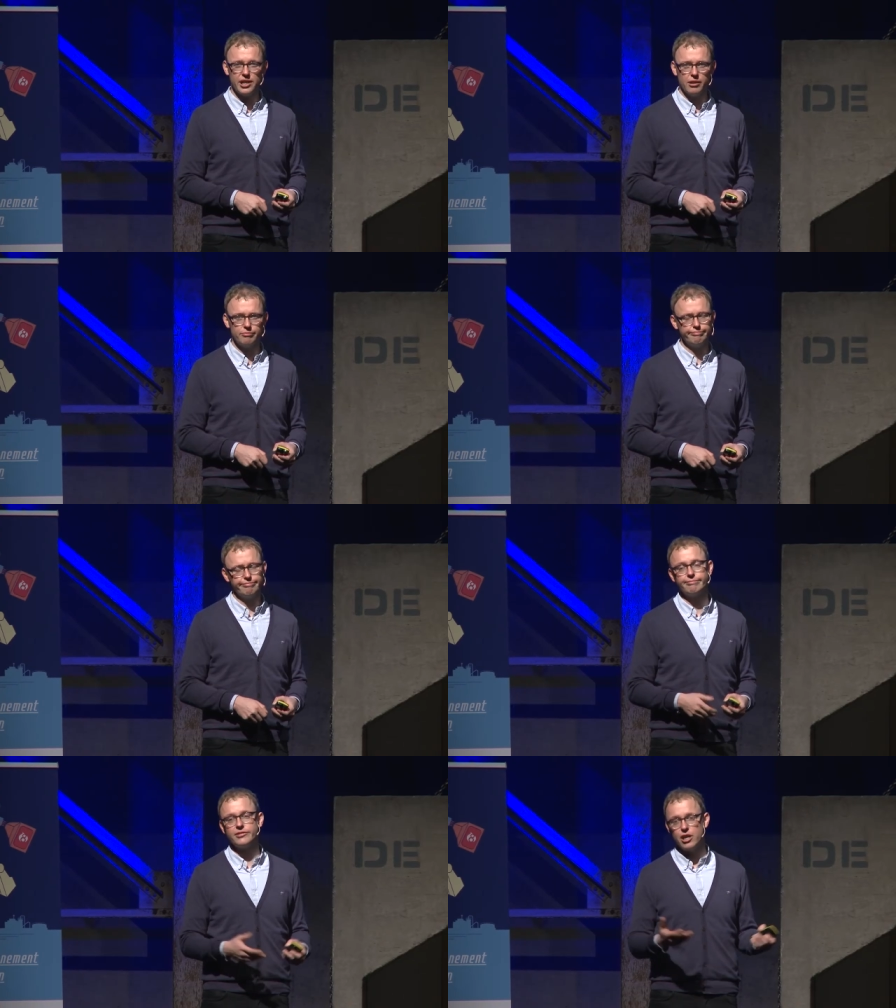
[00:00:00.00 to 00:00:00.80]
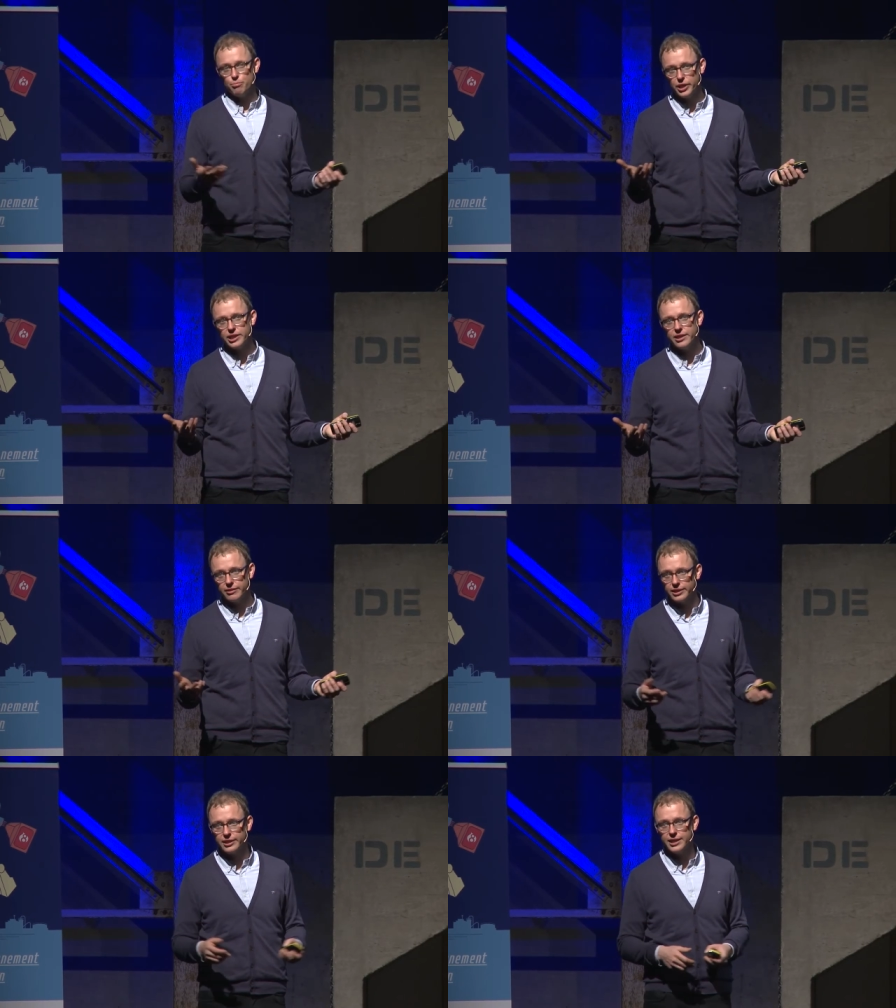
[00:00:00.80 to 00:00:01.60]
higher. A pretty
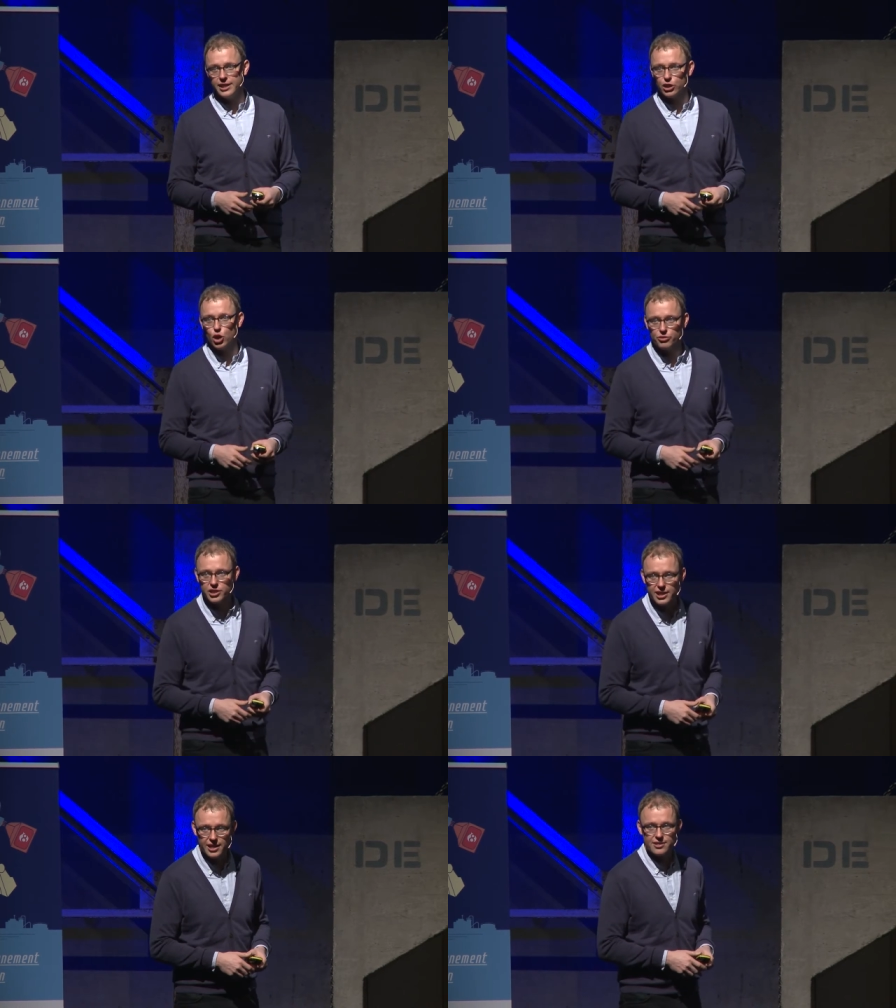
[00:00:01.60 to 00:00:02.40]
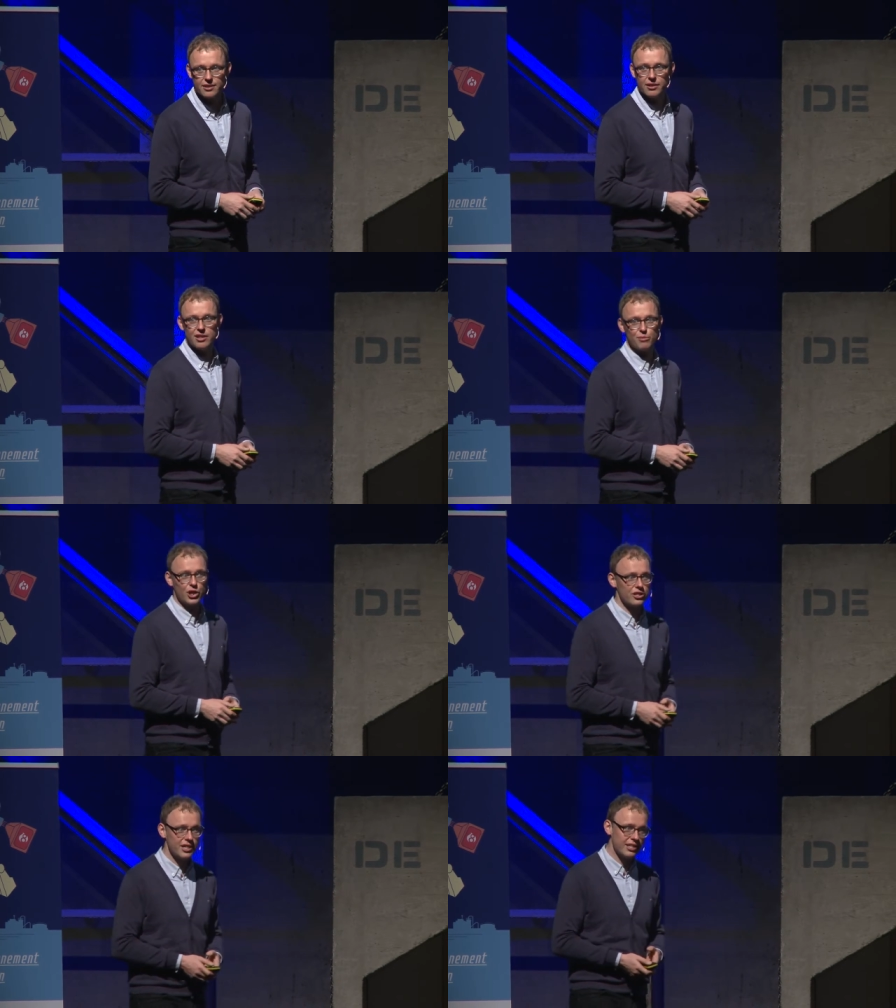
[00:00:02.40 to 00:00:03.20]
clear and obvious case,
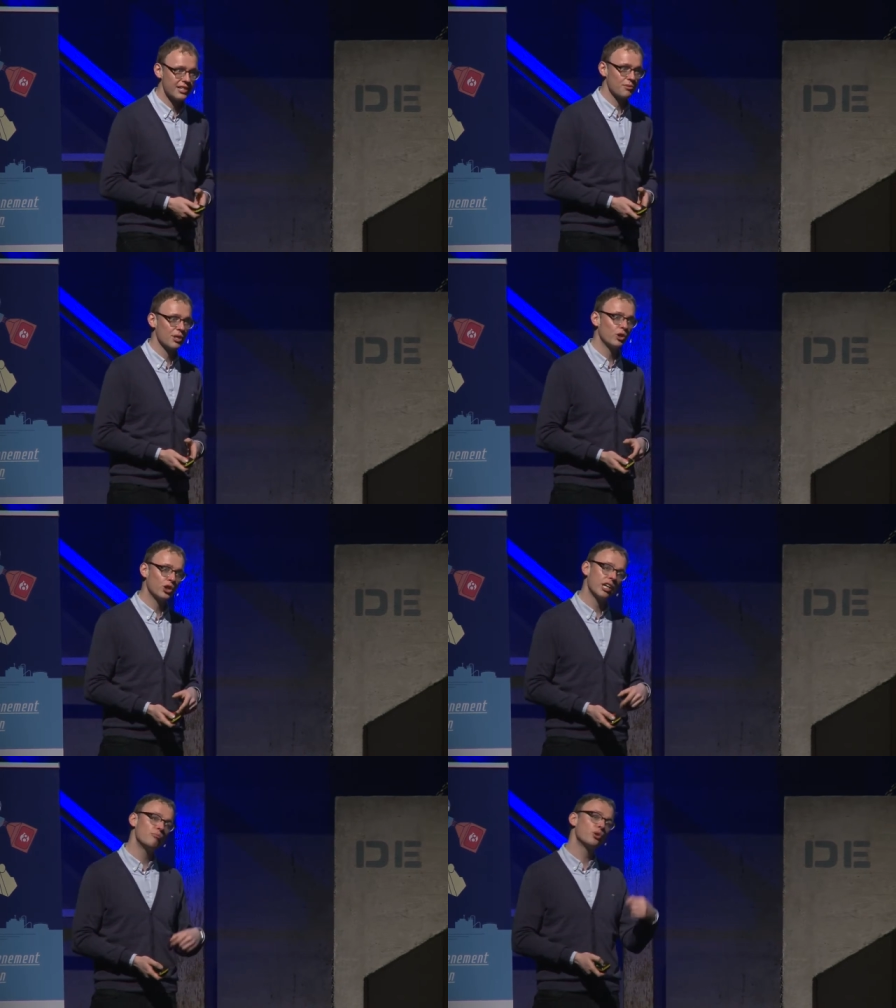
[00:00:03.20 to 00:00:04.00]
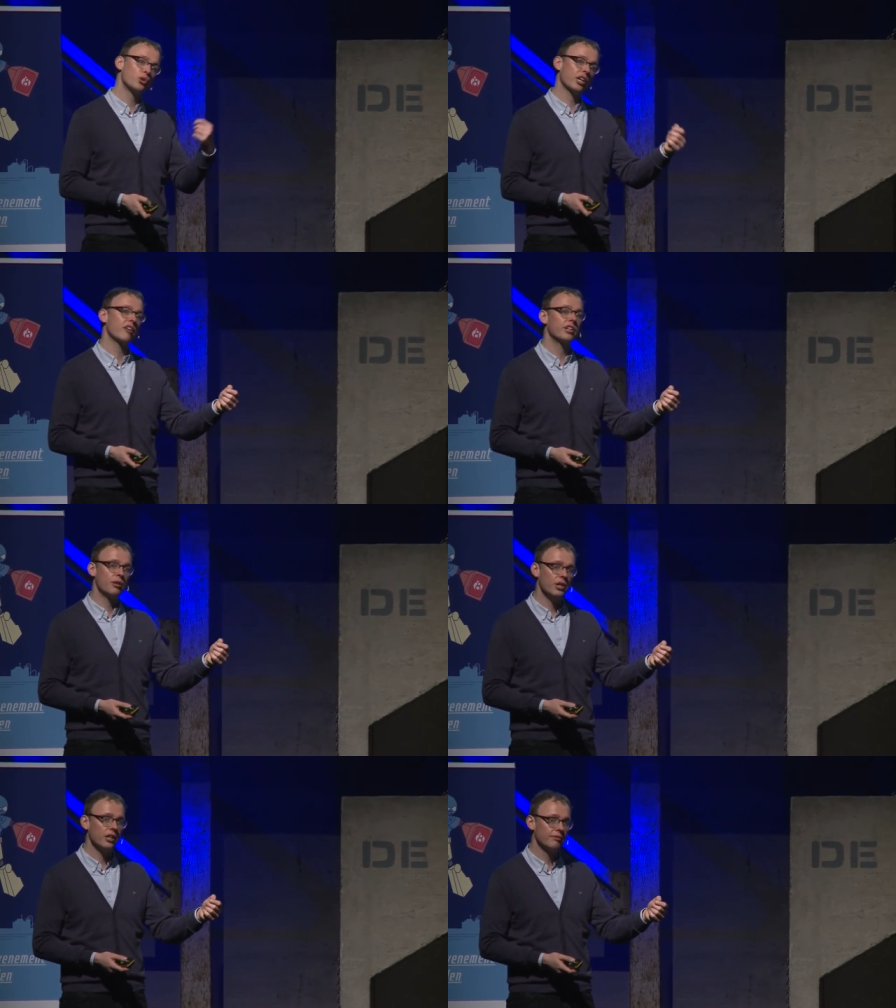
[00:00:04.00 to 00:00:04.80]
because that is something what you can put together in
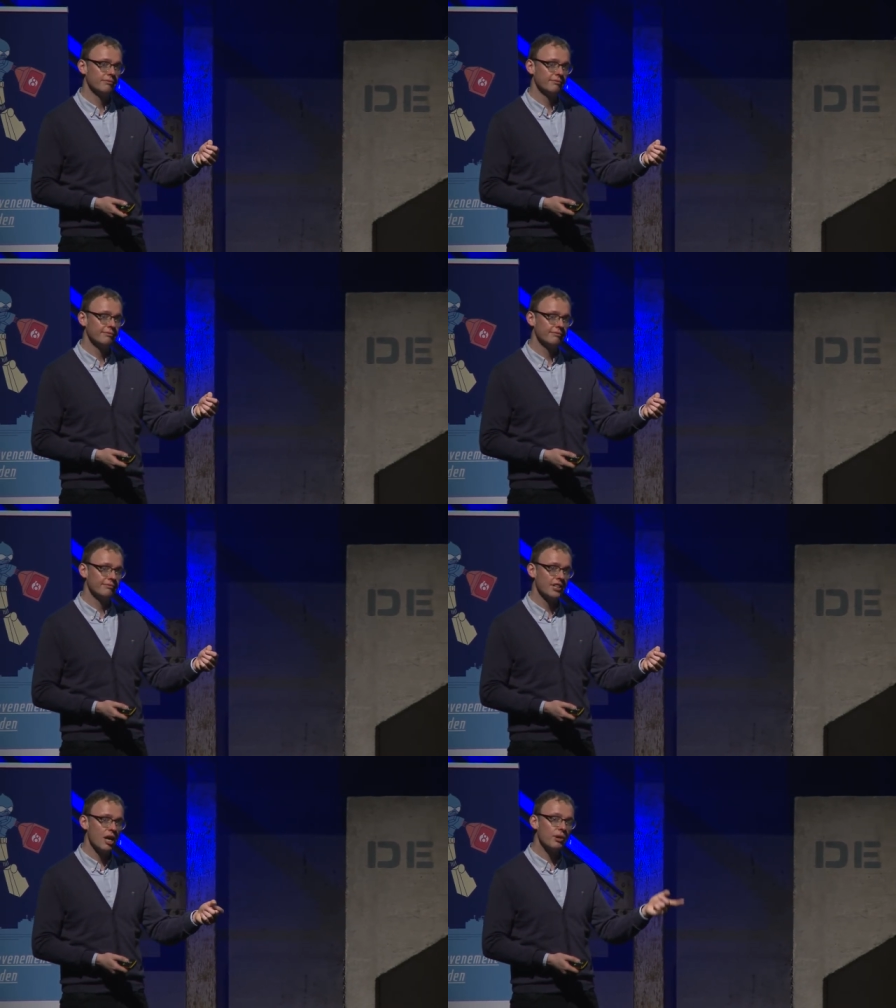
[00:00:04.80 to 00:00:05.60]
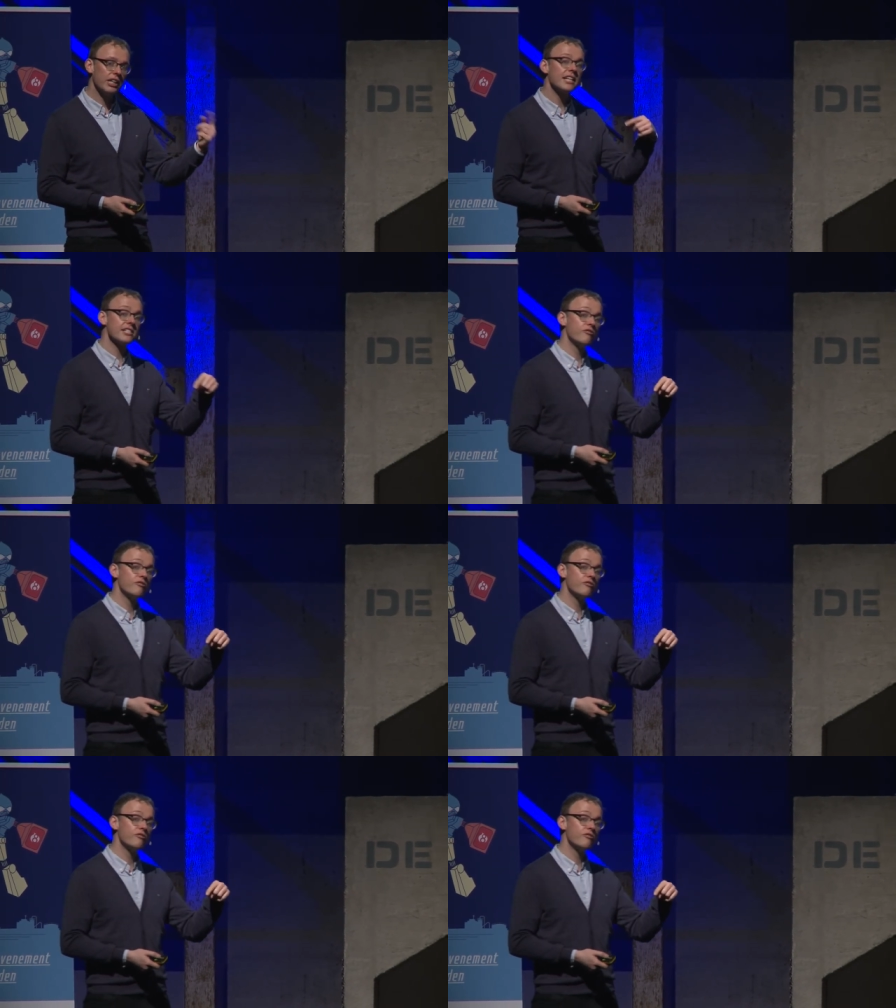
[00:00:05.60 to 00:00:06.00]
a meal. But it gets